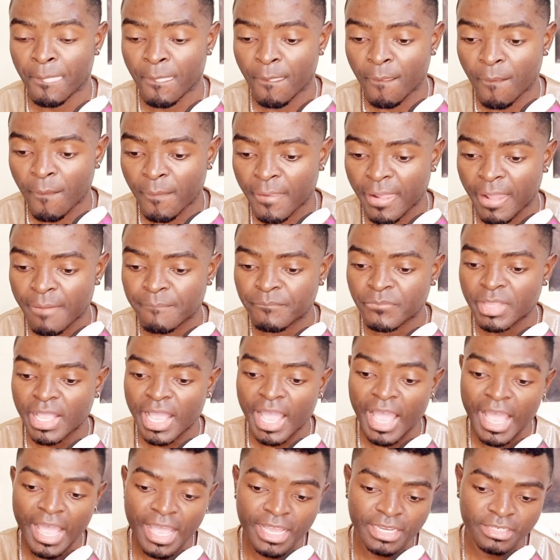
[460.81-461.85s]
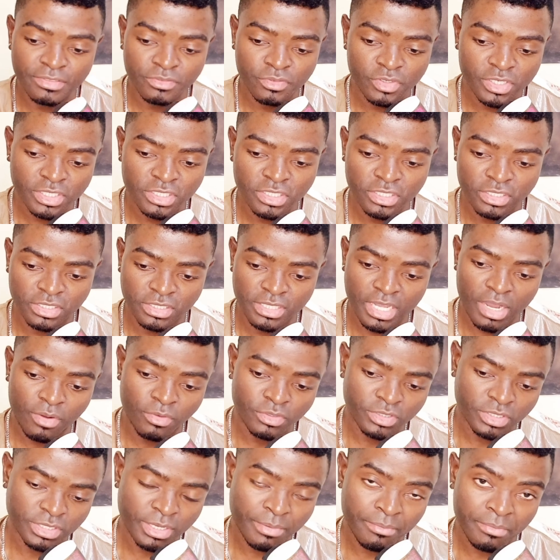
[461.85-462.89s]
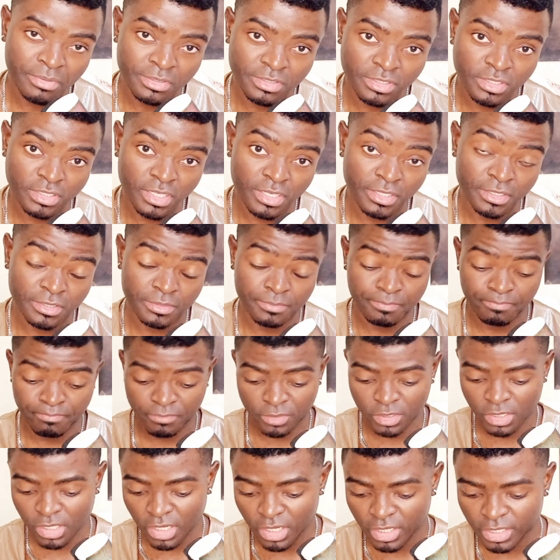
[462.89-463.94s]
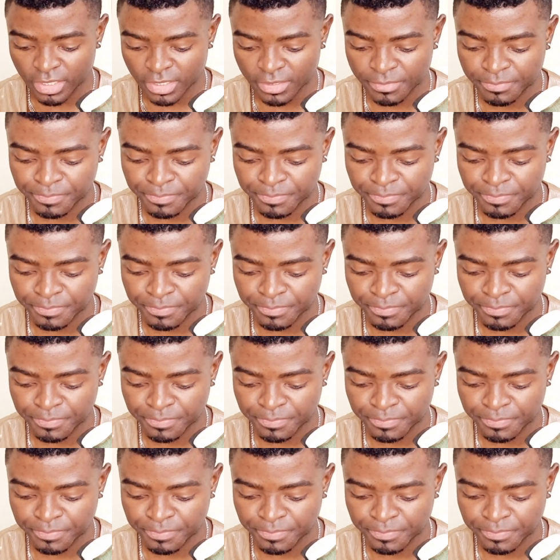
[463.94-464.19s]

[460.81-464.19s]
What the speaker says: Okay, and riches. That was number 6. Look,